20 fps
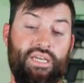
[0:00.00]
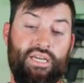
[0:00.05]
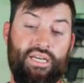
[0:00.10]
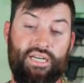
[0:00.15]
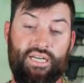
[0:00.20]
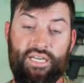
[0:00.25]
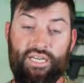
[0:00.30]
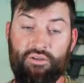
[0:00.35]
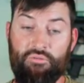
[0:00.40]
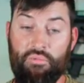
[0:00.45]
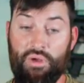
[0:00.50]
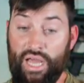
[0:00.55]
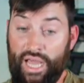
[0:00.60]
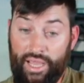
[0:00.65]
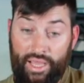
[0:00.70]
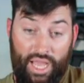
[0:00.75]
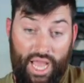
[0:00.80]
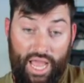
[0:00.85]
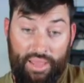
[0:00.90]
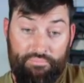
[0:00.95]
Um,
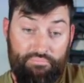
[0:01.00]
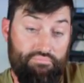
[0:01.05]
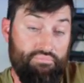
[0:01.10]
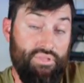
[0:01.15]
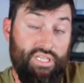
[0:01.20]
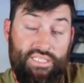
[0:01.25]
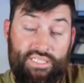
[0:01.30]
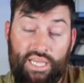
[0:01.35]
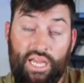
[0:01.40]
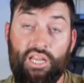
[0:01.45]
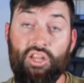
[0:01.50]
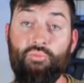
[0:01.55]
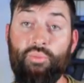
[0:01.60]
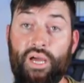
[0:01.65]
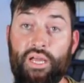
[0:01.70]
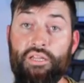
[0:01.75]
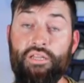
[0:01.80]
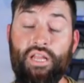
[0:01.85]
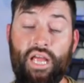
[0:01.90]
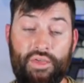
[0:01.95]
I, am excited about it.